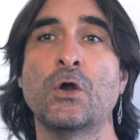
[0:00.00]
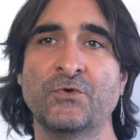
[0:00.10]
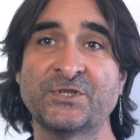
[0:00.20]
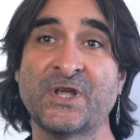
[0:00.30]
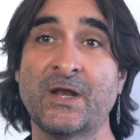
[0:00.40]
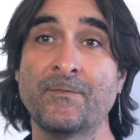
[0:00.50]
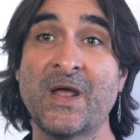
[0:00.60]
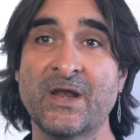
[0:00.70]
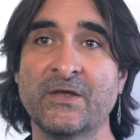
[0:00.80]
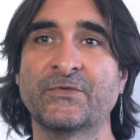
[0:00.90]
retain
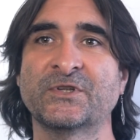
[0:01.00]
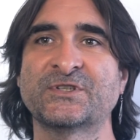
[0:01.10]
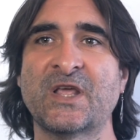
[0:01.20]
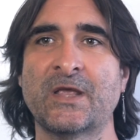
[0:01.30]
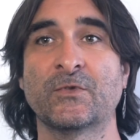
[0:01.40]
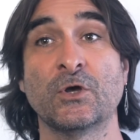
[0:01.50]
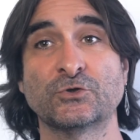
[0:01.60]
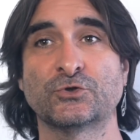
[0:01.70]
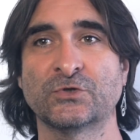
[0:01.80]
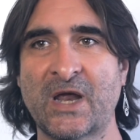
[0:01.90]
many of the same
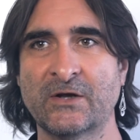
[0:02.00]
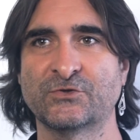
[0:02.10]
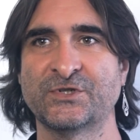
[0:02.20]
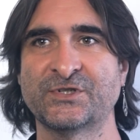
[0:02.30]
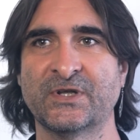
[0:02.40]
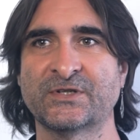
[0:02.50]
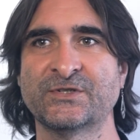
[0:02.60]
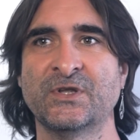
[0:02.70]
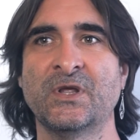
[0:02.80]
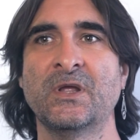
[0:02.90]
cultural characteristics